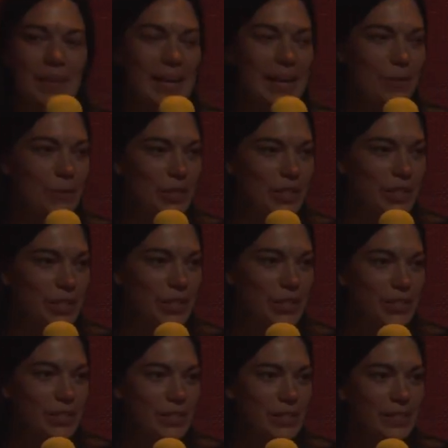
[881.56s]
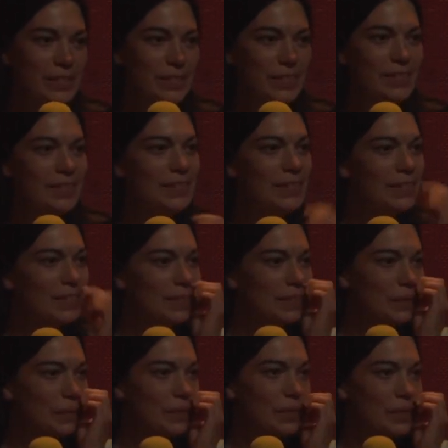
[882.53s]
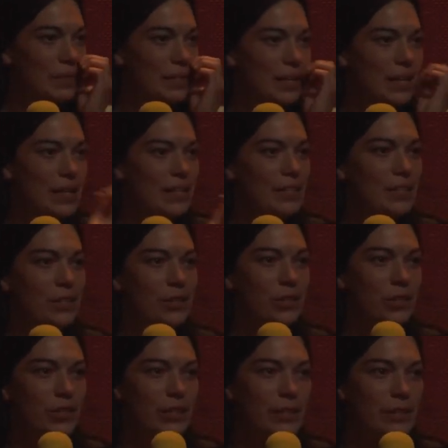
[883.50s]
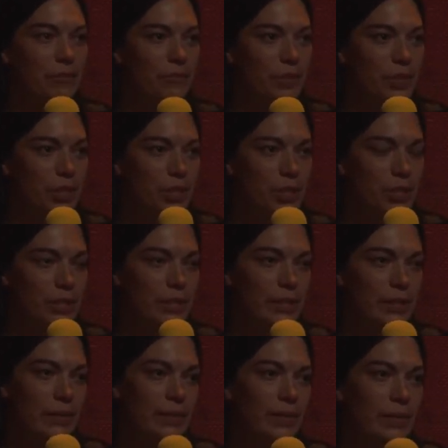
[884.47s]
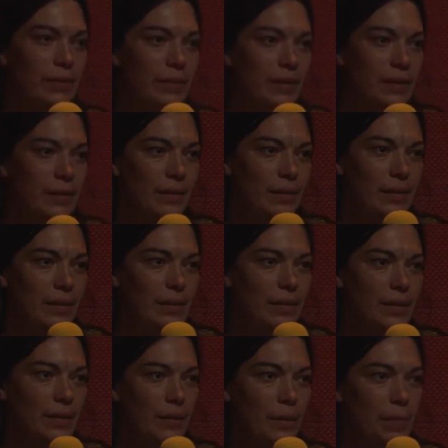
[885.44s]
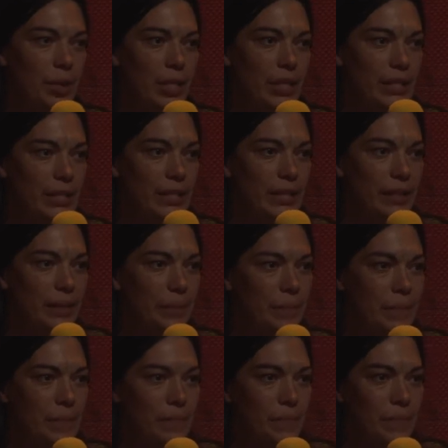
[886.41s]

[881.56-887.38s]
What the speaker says: How would you start a school for children in a community?